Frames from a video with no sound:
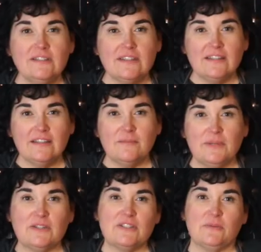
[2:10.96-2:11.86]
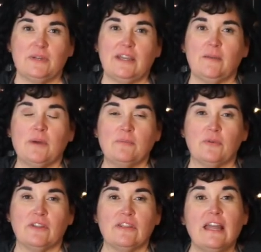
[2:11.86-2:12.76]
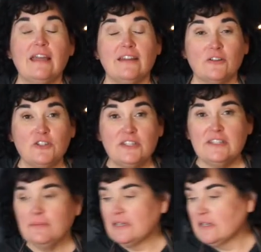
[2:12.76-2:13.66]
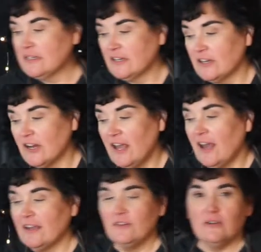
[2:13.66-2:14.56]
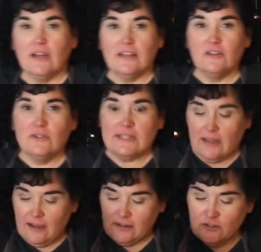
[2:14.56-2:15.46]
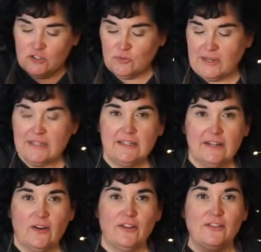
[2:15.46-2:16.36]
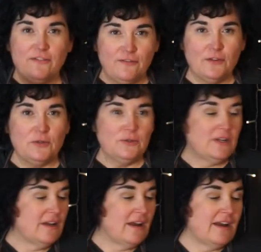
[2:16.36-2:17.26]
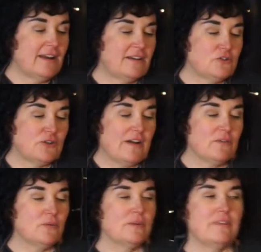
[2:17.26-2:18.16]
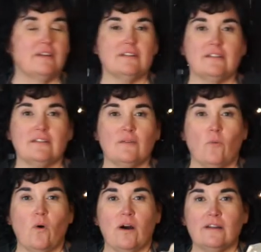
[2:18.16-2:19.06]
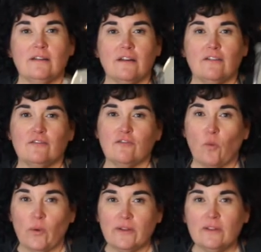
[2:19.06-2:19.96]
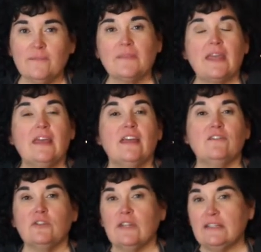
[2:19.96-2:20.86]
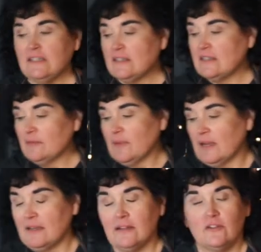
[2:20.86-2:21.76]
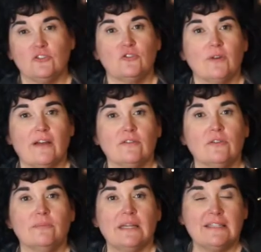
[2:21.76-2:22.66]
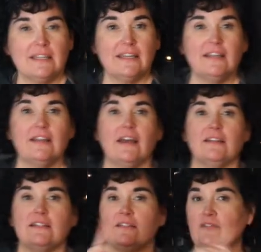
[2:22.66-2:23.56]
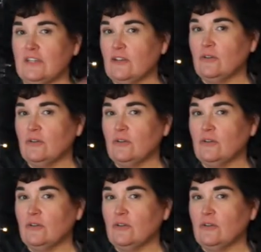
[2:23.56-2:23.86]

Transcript: see the meals that we came up with. Now just to be clear, I do not use the iron directly on the food. I travel with a wad of foil. If you'd like to see my travel mess kit, I did a video